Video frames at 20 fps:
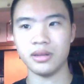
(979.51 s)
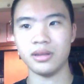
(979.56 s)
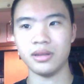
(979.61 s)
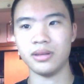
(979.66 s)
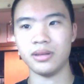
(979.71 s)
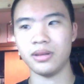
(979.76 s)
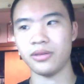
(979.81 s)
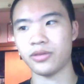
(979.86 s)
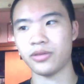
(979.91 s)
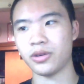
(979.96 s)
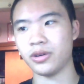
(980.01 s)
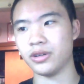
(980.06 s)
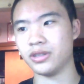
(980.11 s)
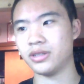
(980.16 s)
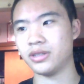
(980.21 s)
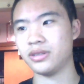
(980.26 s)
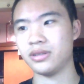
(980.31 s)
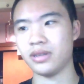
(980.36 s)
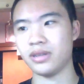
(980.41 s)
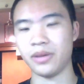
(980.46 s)
Of
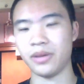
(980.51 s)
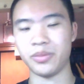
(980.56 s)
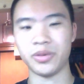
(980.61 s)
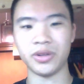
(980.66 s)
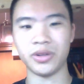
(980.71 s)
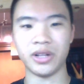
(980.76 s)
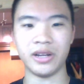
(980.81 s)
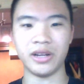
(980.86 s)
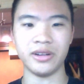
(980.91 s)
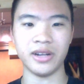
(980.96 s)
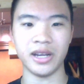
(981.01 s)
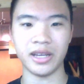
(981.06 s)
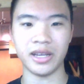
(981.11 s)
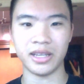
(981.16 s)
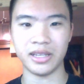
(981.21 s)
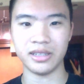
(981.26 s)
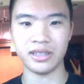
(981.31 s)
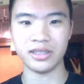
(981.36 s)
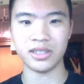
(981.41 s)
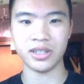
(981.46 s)
course, I pull out
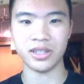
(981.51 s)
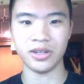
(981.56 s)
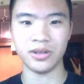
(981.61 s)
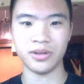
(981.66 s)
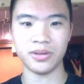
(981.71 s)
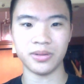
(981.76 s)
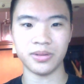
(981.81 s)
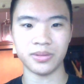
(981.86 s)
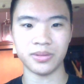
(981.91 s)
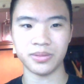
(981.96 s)
Nike, so